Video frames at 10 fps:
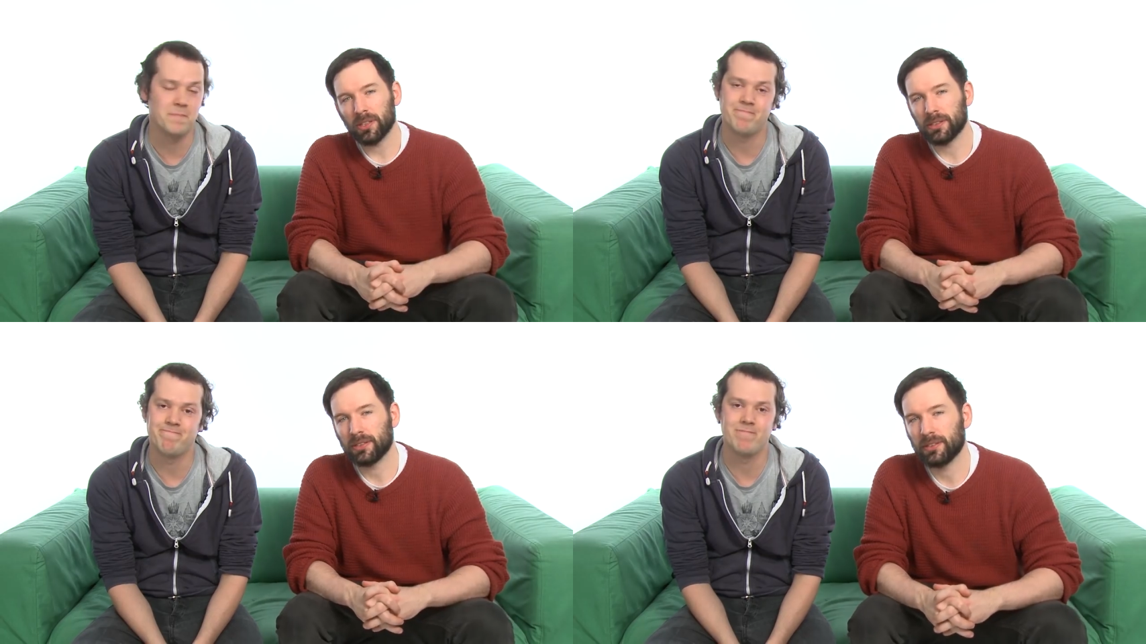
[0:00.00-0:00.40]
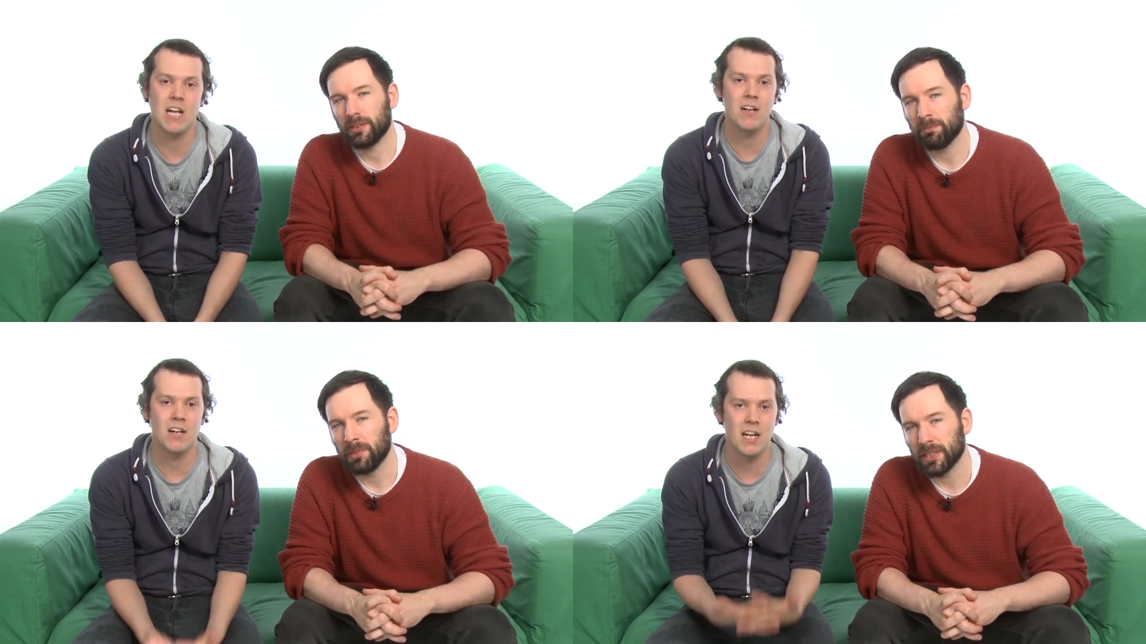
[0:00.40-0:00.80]
Speaker 1: well.
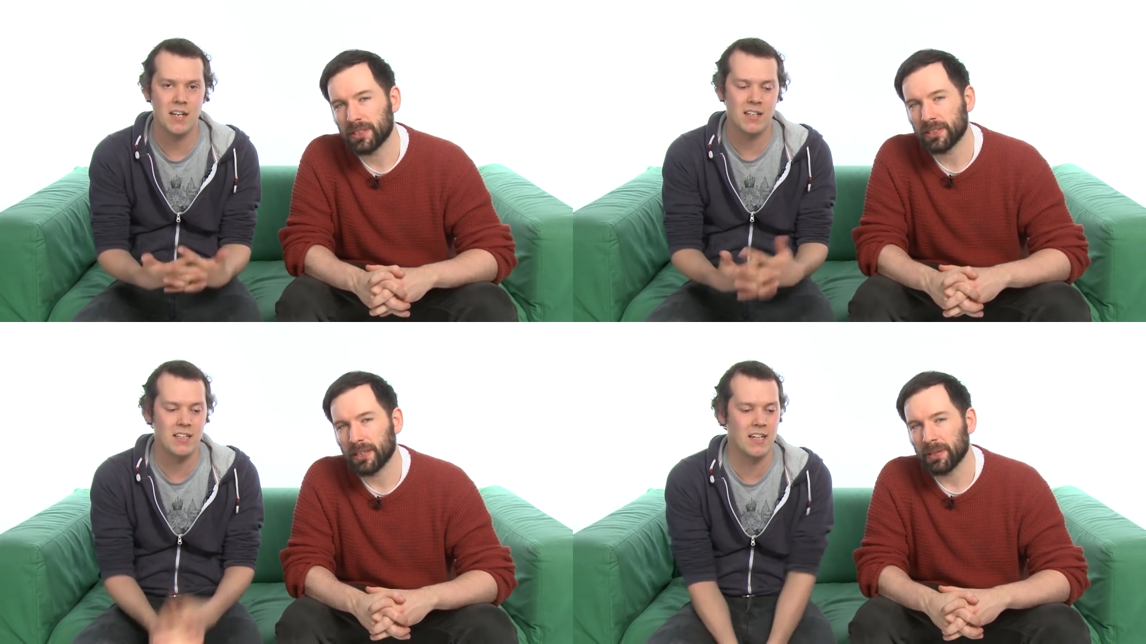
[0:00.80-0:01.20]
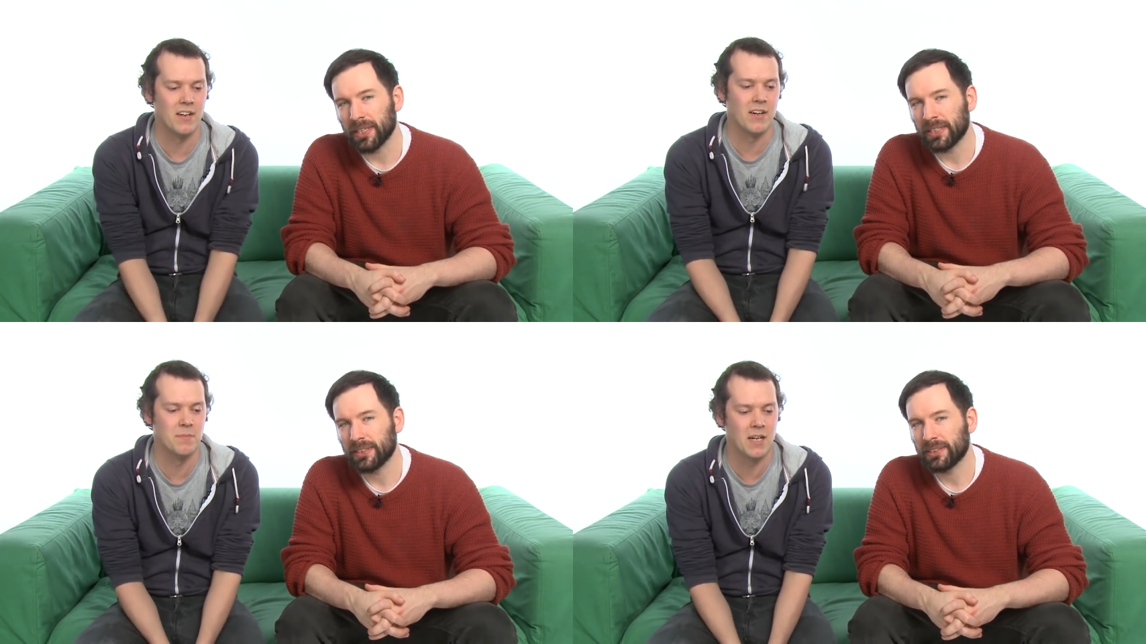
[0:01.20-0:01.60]
No, but, I, you
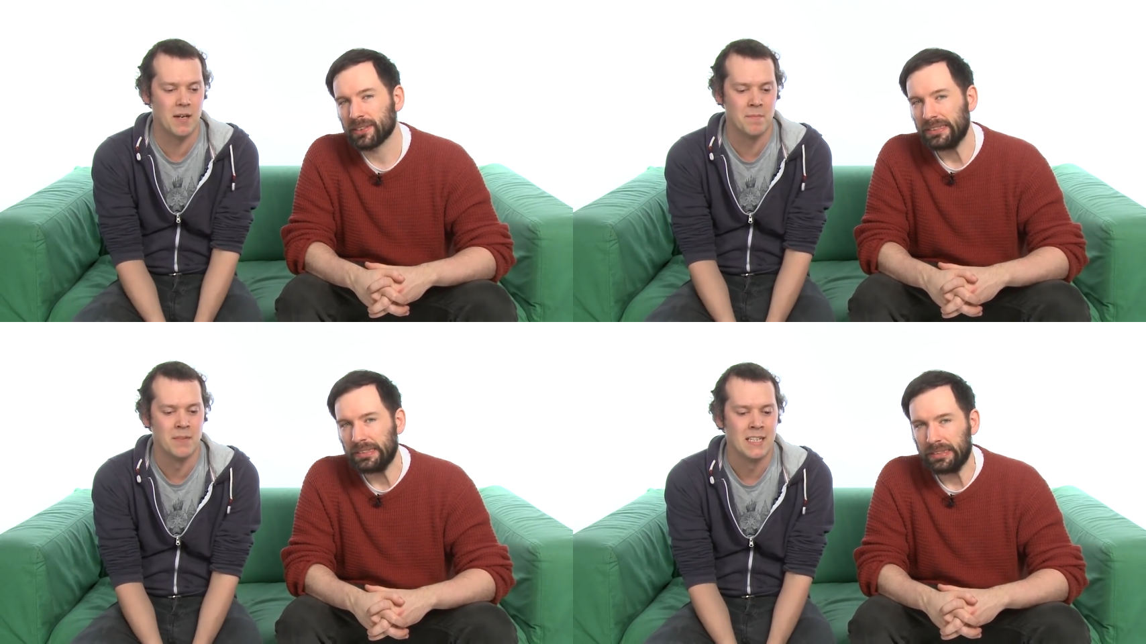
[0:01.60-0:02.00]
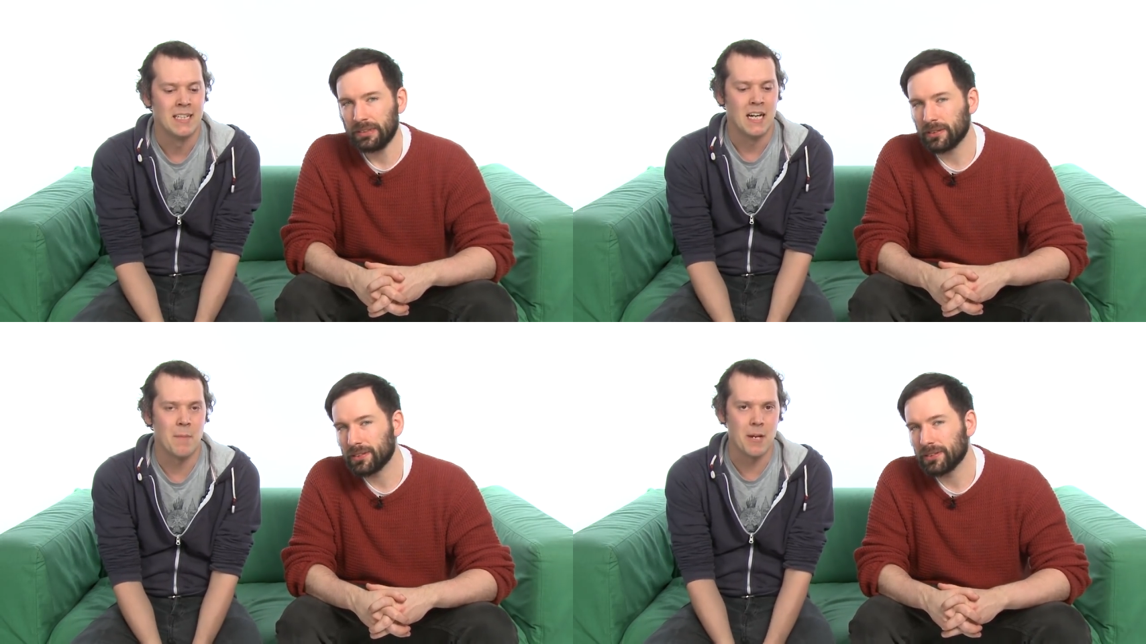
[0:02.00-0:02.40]
know, I'm, I'm,
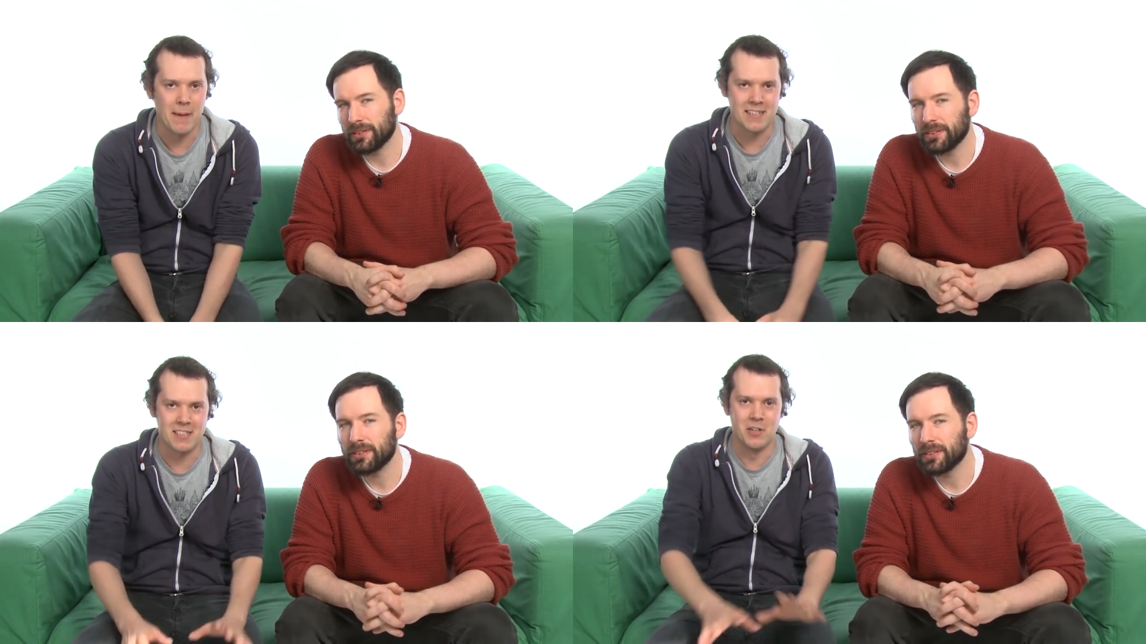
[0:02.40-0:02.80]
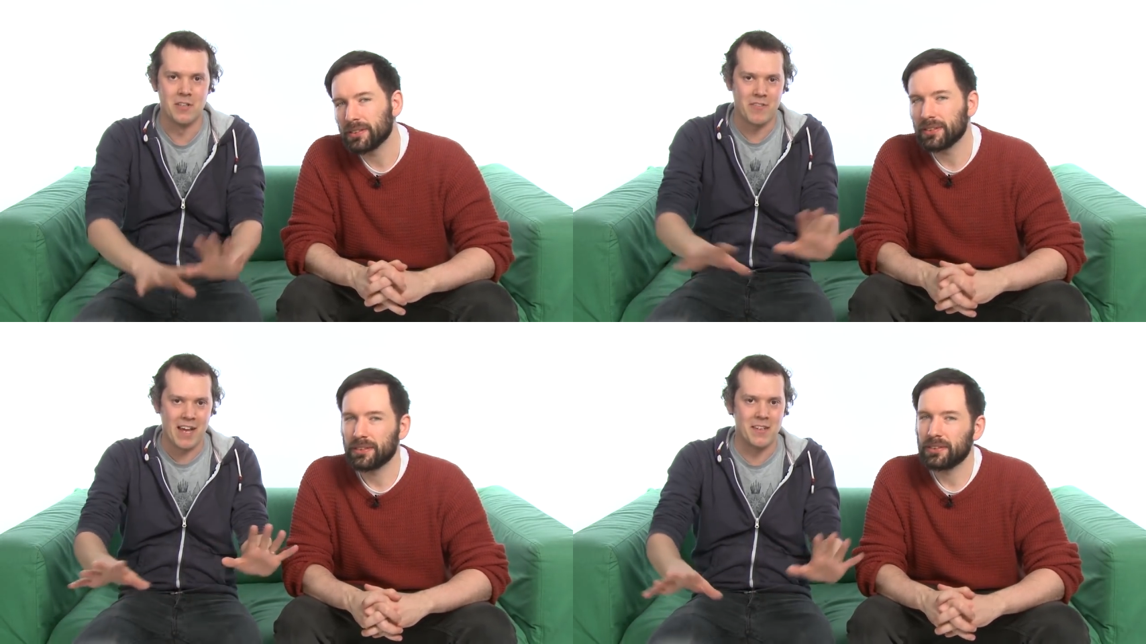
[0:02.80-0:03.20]
I'm only basing it
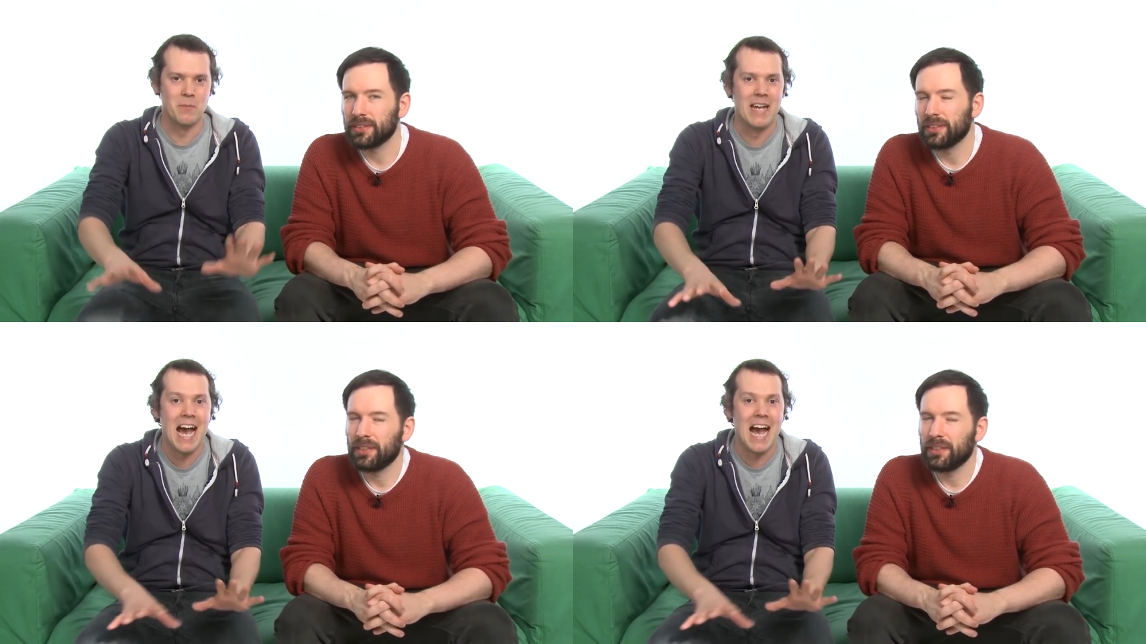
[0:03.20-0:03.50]
on the fact that we